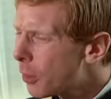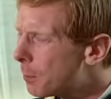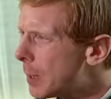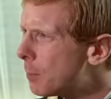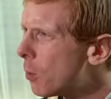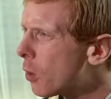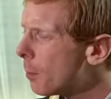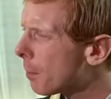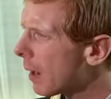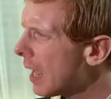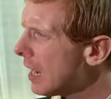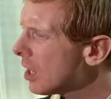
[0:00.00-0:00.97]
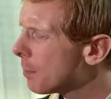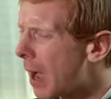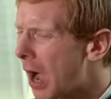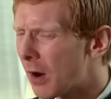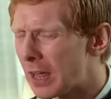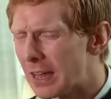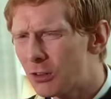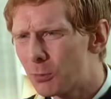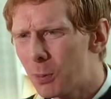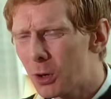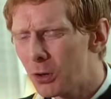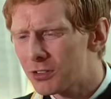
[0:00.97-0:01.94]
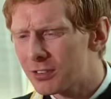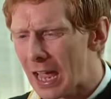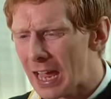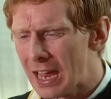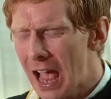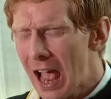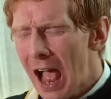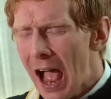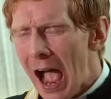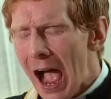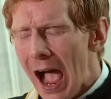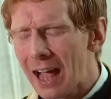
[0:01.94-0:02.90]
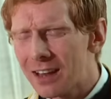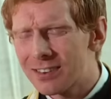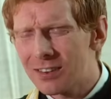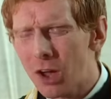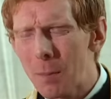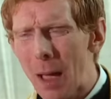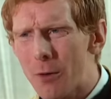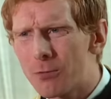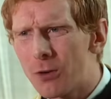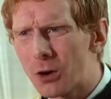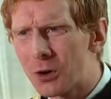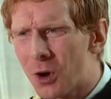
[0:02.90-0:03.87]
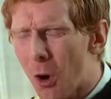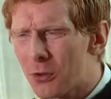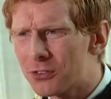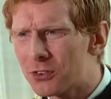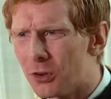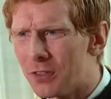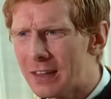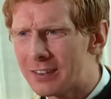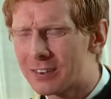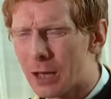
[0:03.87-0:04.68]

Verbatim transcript: people complained about it. It's because they had somehow forgotten this